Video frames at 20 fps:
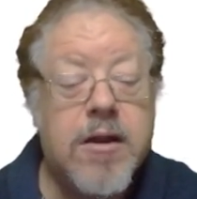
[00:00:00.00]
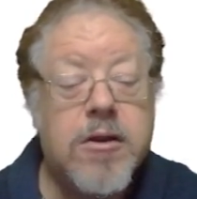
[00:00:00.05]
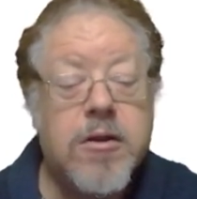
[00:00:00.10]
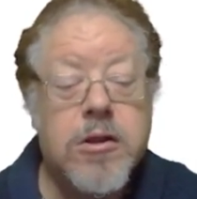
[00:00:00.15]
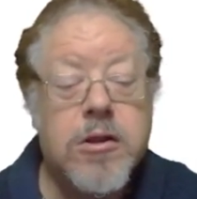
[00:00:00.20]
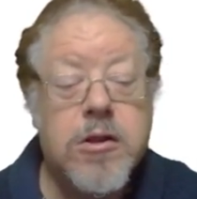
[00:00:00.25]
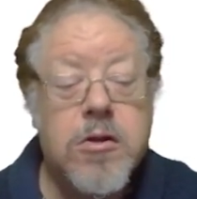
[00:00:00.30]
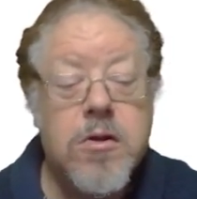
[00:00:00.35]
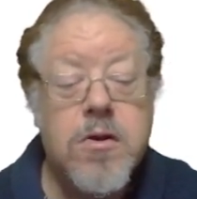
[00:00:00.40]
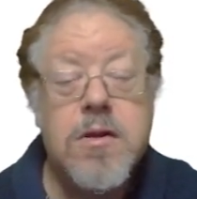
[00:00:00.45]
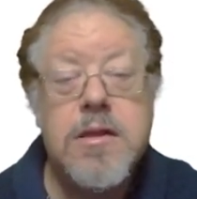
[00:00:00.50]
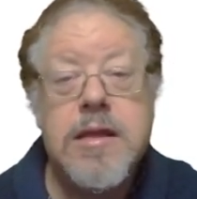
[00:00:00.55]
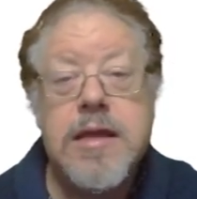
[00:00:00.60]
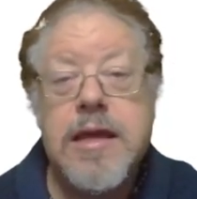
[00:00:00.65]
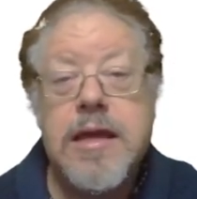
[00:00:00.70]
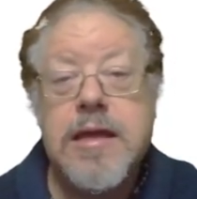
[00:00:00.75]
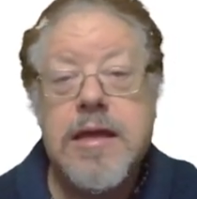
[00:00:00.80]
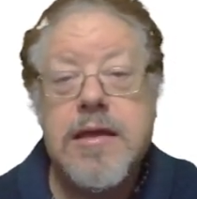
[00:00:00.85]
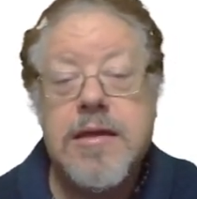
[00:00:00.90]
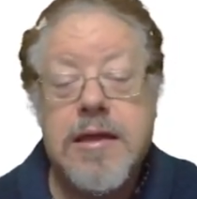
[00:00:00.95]
to learn
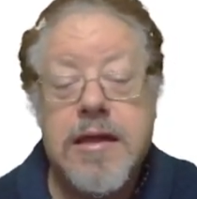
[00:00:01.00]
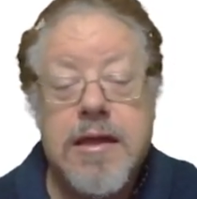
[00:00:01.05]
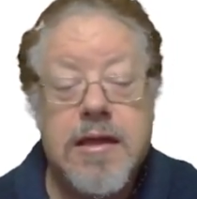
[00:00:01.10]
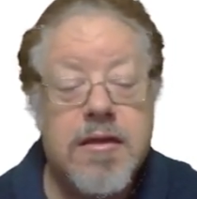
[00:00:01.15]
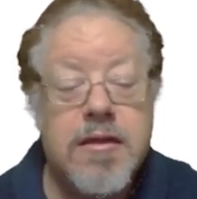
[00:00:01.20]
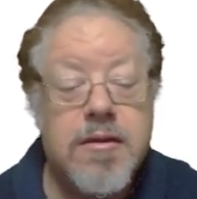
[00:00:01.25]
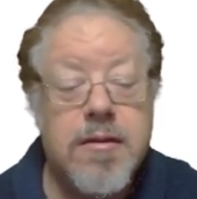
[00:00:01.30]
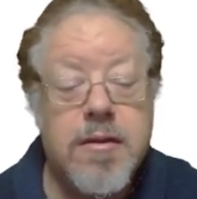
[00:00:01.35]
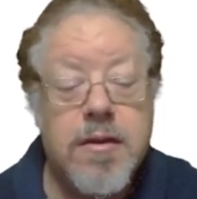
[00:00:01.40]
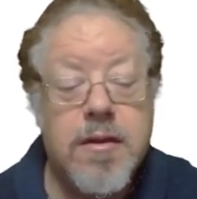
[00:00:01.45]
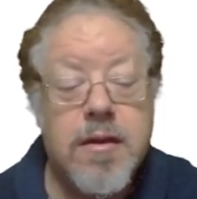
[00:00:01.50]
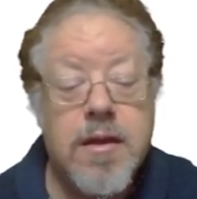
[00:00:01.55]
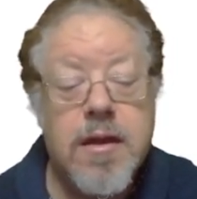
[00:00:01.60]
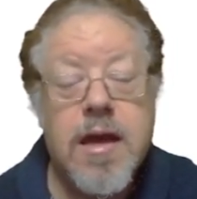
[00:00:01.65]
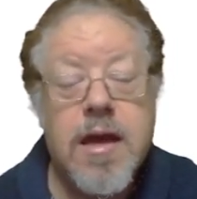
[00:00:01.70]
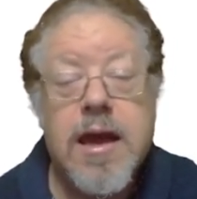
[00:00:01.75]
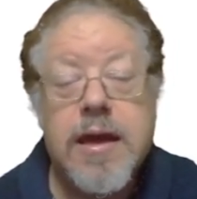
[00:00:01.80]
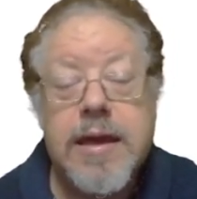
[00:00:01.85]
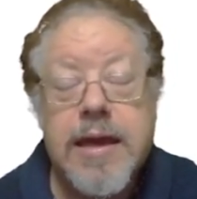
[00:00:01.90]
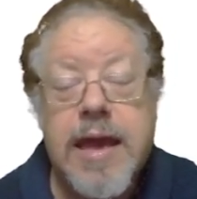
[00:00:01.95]
these is,
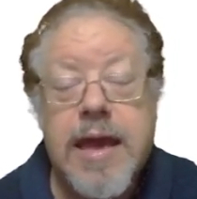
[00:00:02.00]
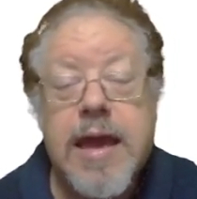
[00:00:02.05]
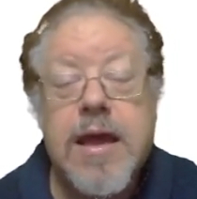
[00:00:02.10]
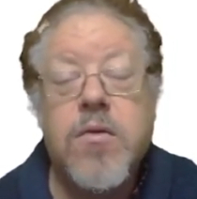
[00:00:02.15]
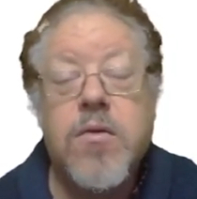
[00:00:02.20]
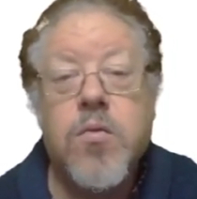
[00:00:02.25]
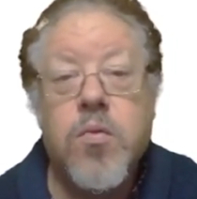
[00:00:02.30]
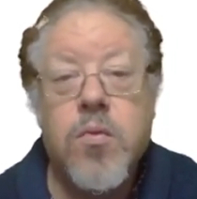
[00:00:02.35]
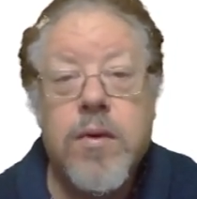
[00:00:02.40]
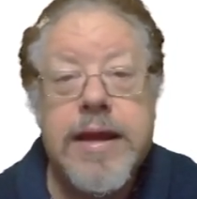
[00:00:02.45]
again,